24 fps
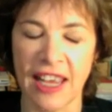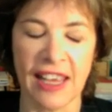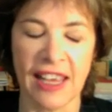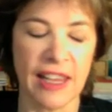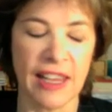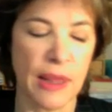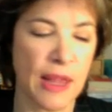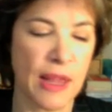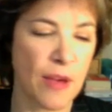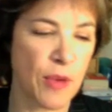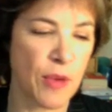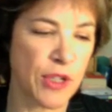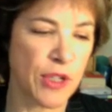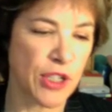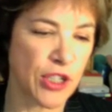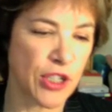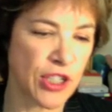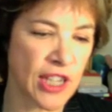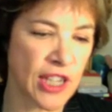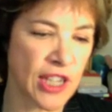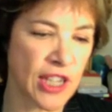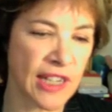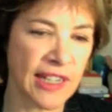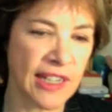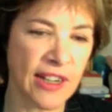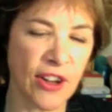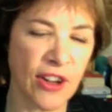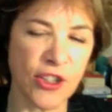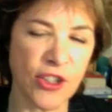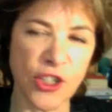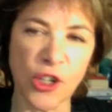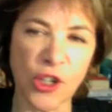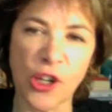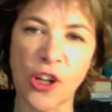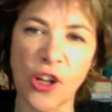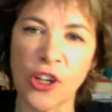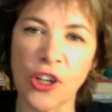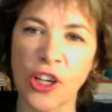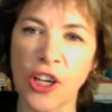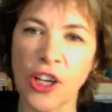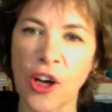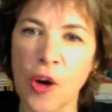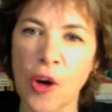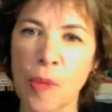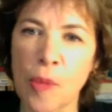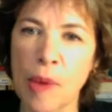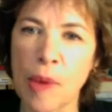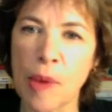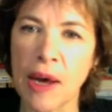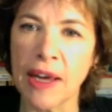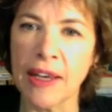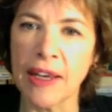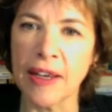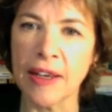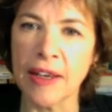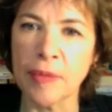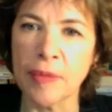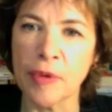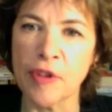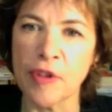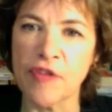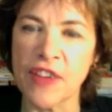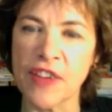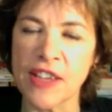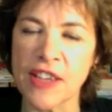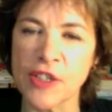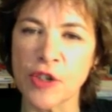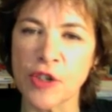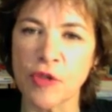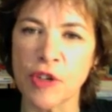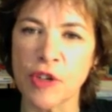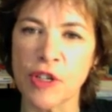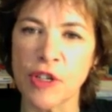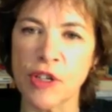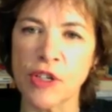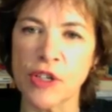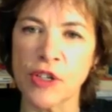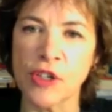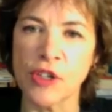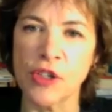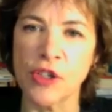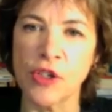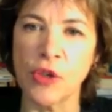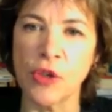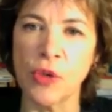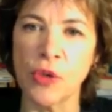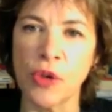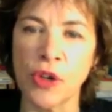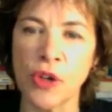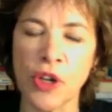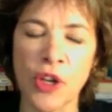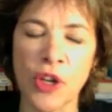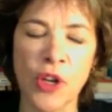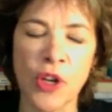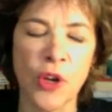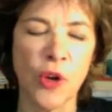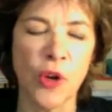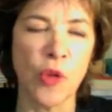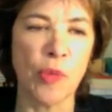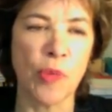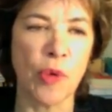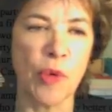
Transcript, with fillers: And there was a study not so long ago by a professor at Duke who